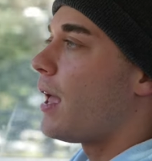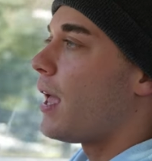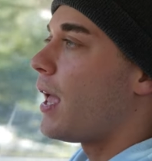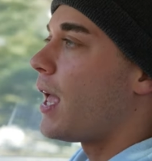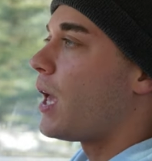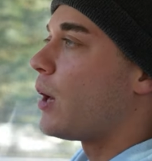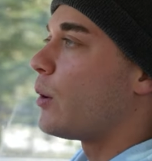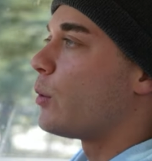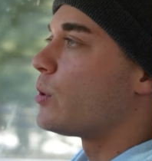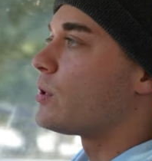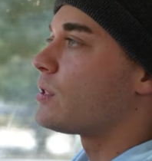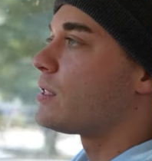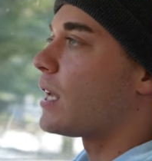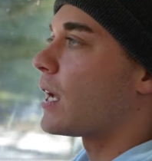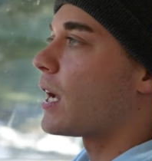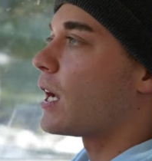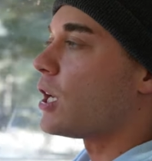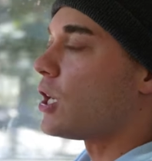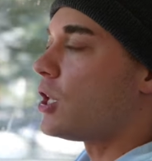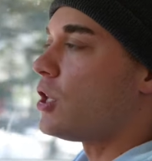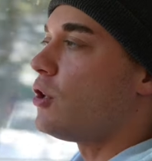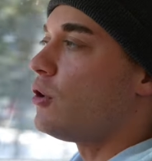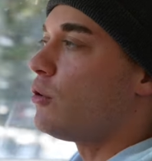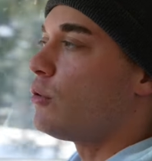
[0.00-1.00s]
it was like a
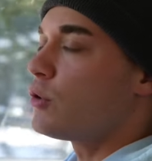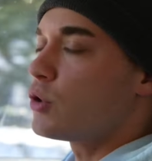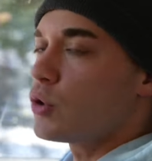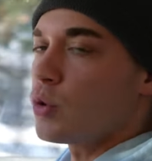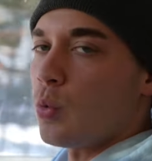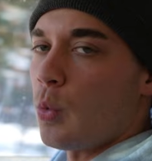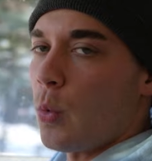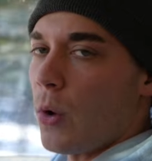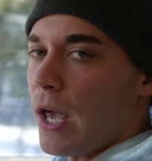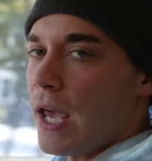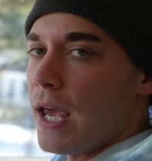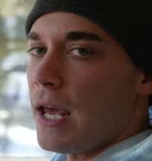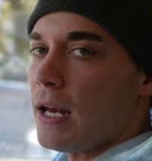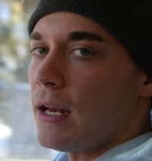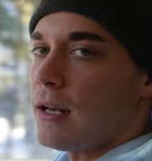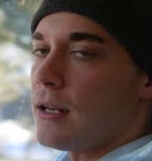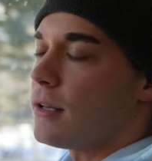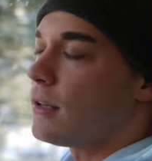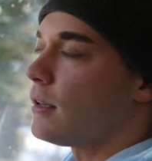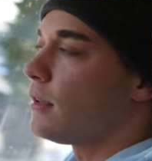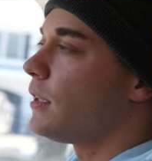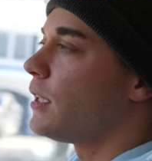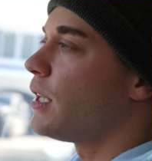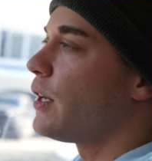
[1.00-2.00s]
huge weight
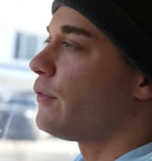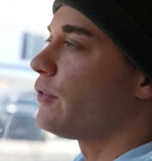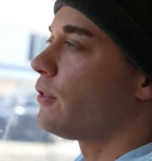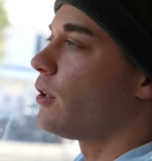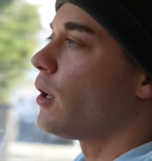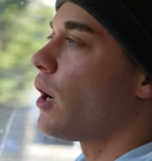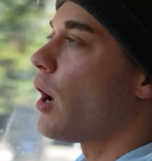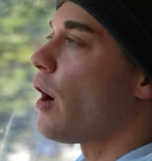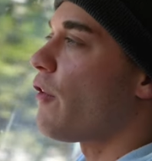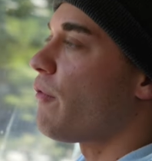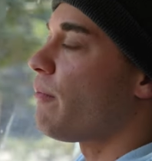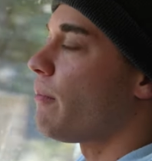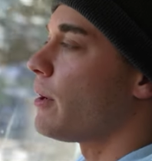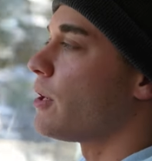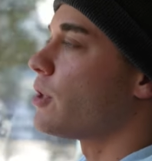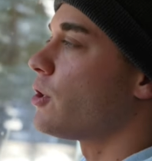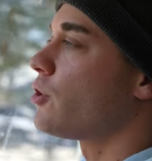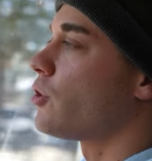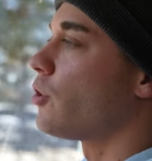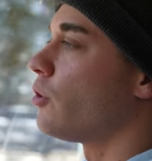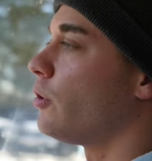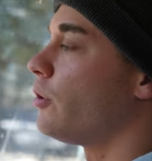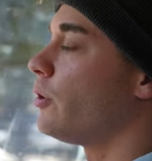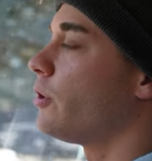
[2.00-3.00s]
lifted off my
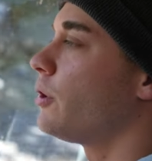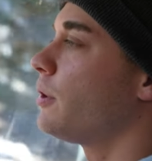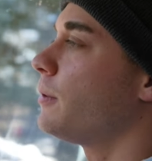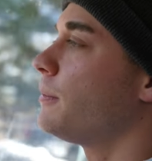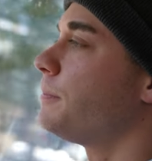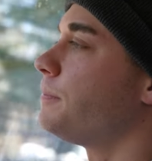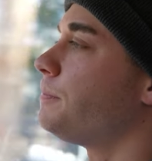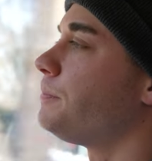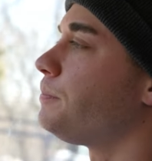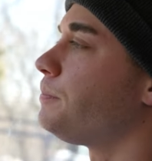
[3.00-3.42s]
shoulder.